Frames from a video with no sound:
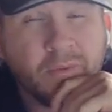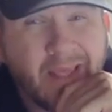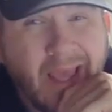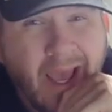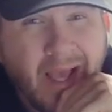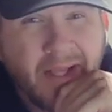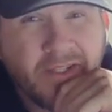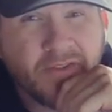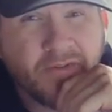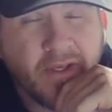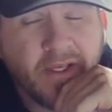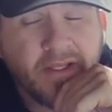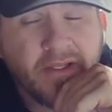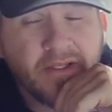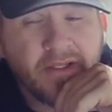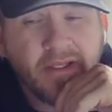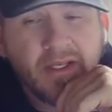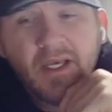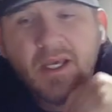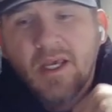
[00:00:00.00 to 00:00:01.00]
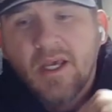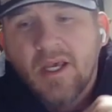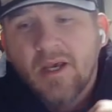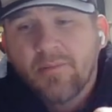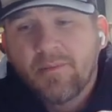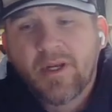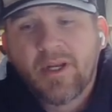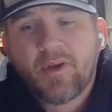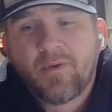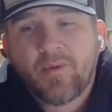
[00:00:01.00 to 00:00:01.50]
gas fees.
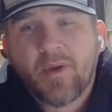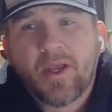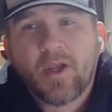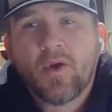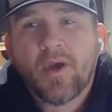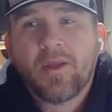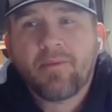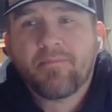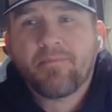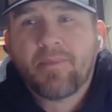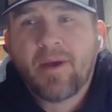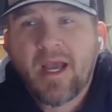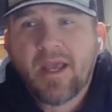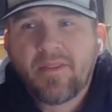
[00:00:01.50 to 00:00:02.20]
But anyway, go ahead and buy